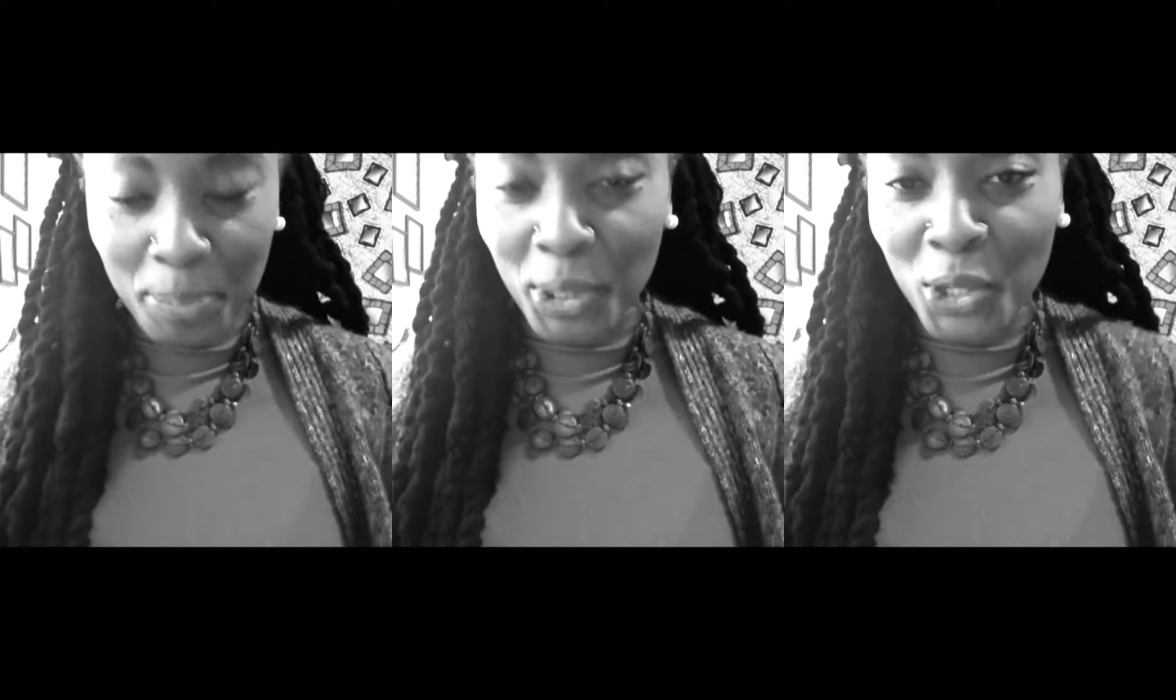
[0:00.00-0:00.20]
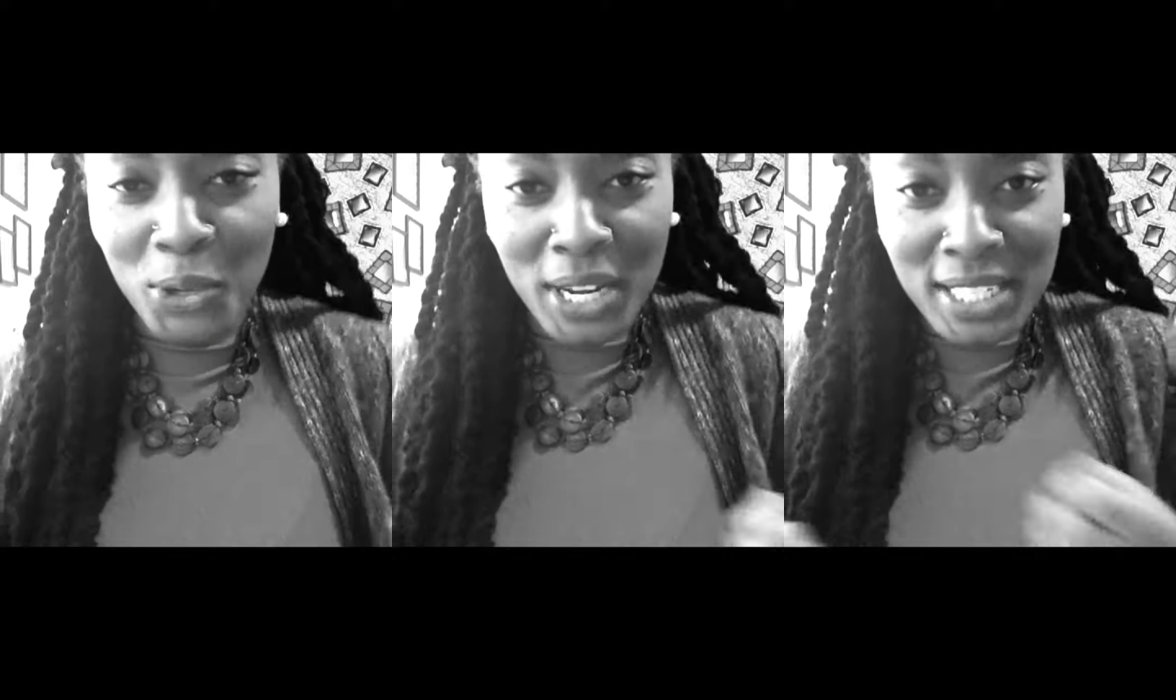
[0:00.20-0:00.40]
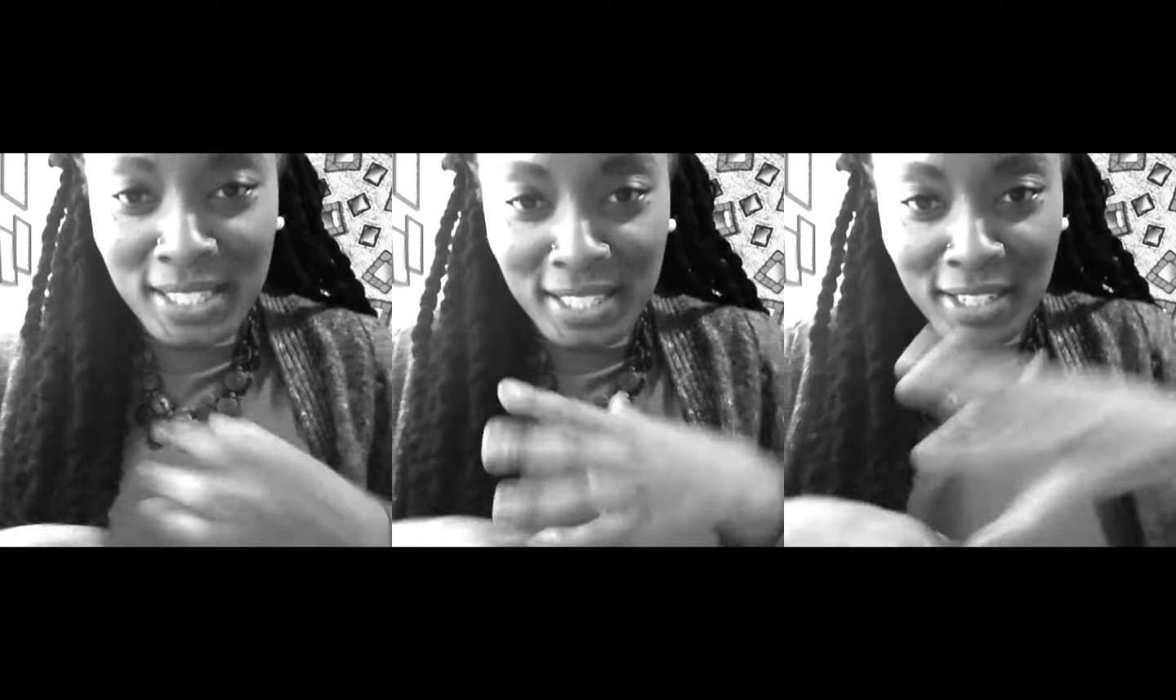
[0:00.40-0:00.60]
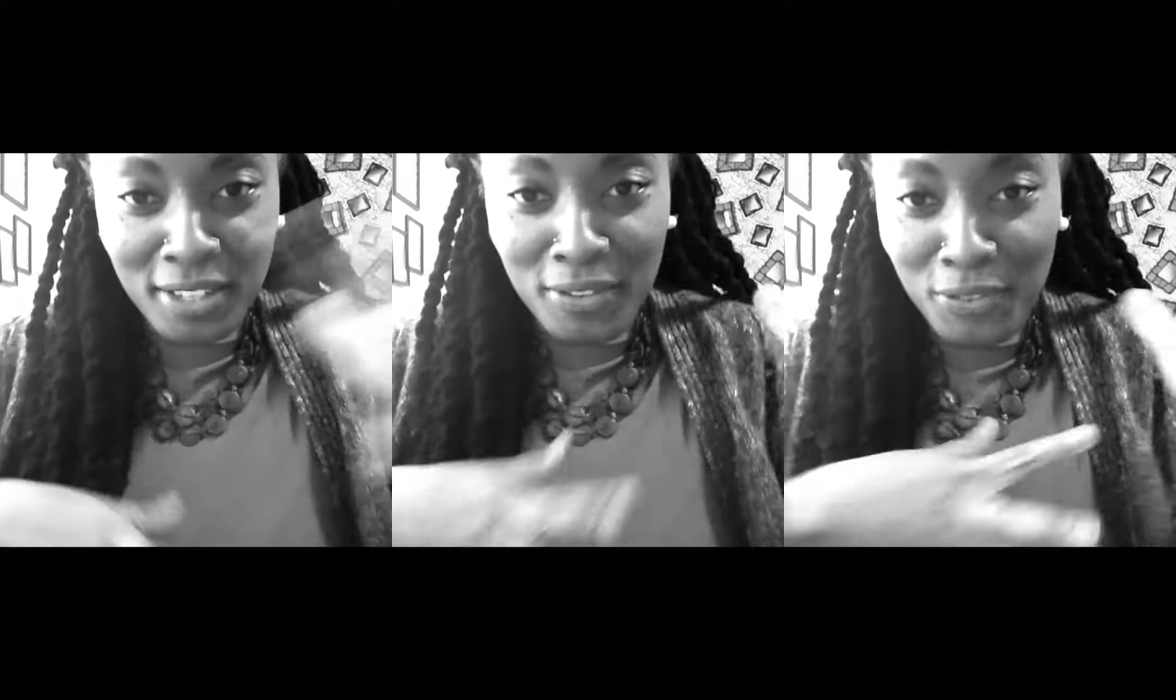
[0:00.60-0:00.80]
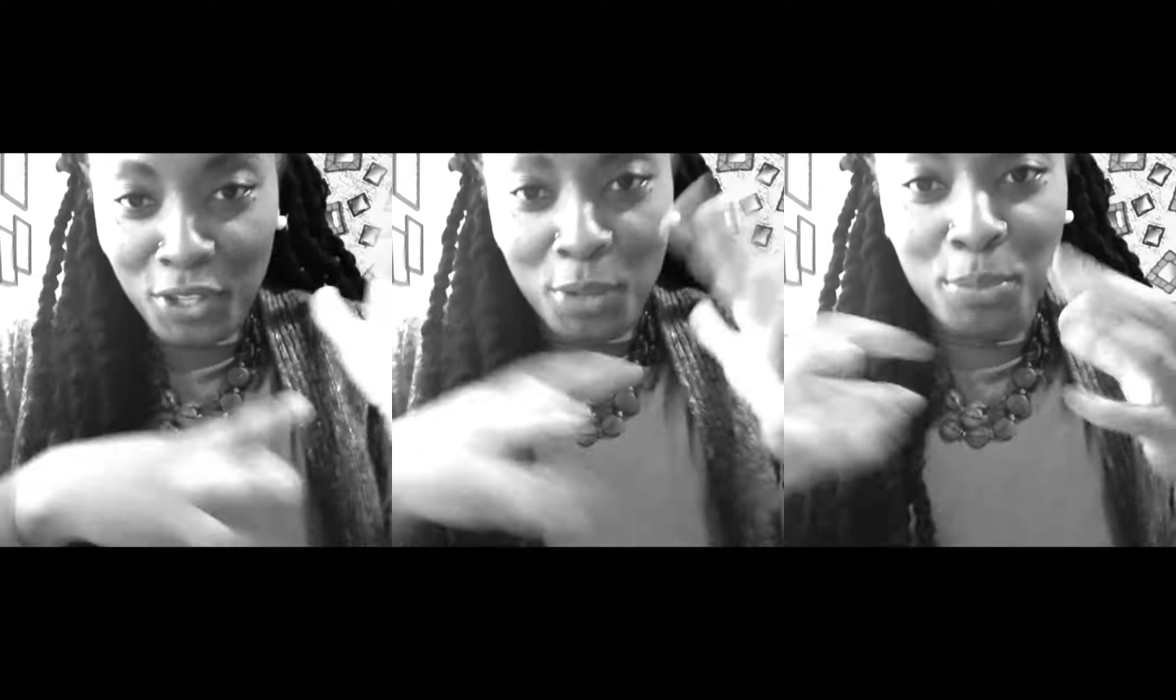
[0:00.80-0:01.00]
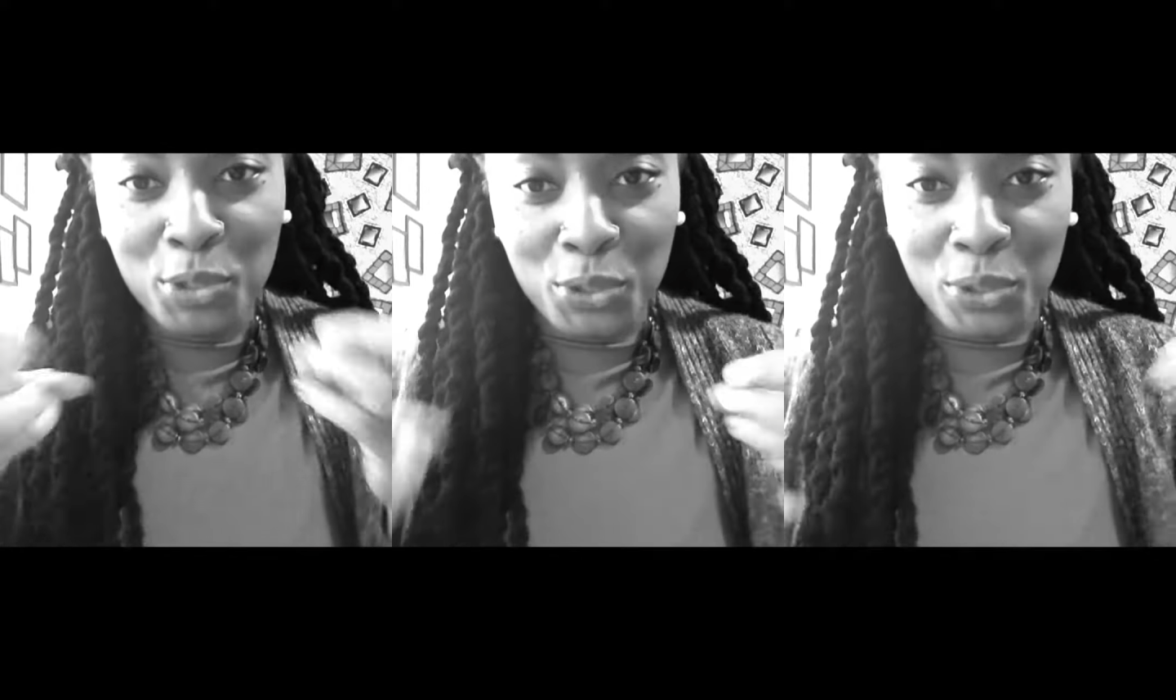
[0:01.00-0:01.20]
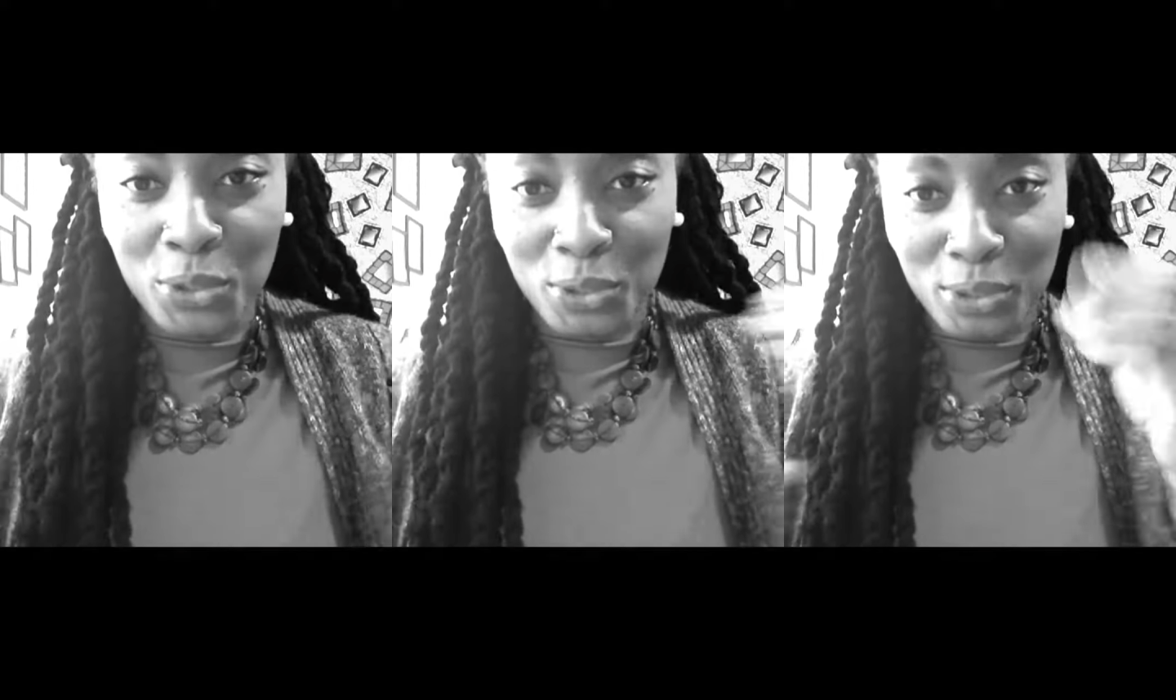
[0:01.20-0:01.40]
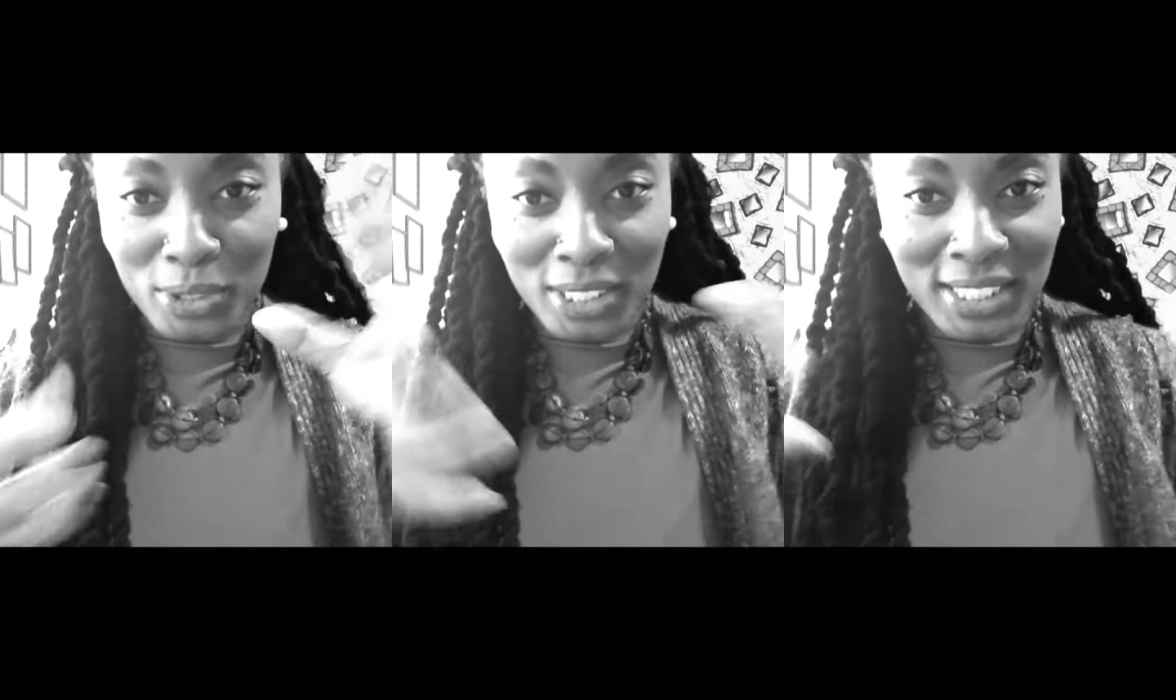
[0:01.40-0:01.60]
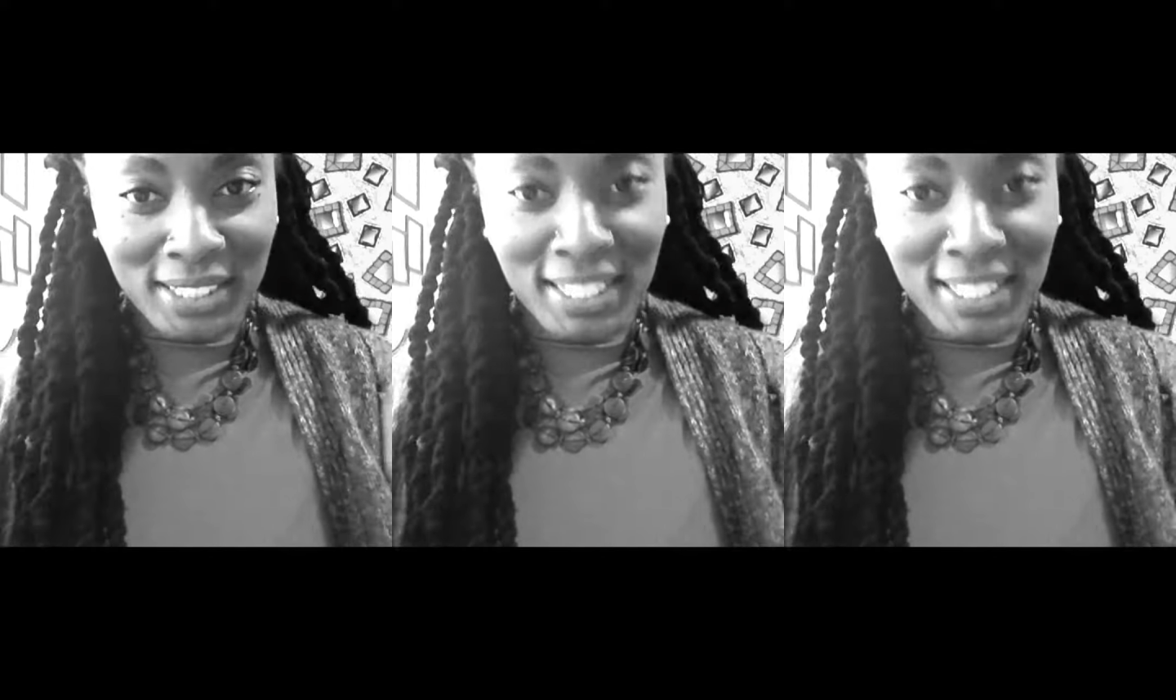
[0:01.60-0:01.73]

progressive, communal,